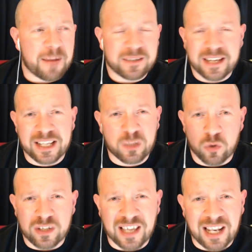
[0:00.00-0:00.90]
Tickets
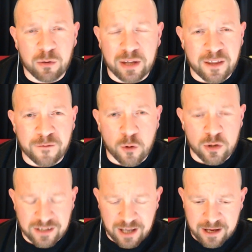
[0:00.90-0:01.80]
would sell out in the
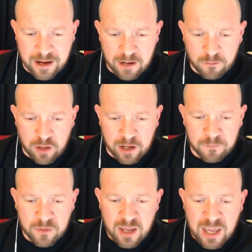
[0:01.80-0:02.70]
first day, kind of thing.
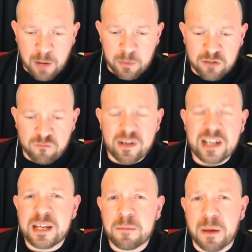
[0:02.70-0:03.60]
It was a
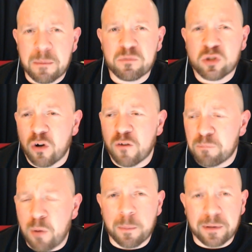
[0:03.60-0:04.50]
really sort of
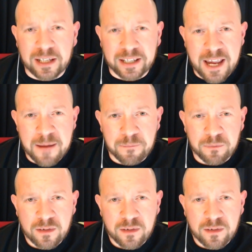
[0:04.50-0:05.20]
popular game.